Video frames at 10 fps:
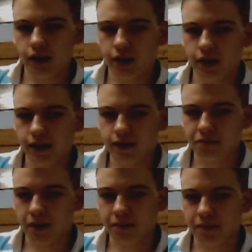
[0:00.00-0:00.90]
and then
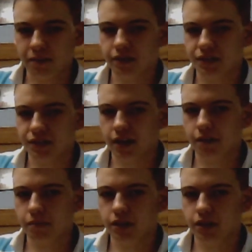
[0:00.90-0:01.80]
it might be good at the
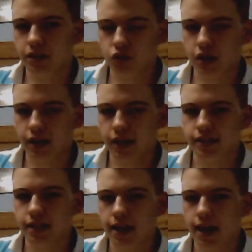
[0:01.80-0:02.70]
time, but then you just kind of
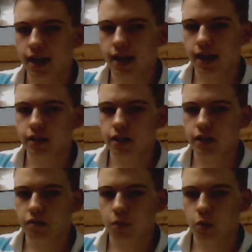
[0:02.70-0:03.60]
get dead hands and
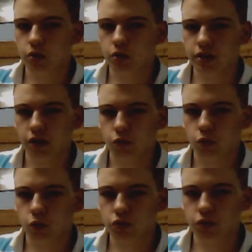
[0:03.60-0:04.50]
then your opponent just kind of
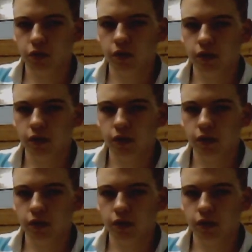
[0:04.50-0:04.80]
rolls you.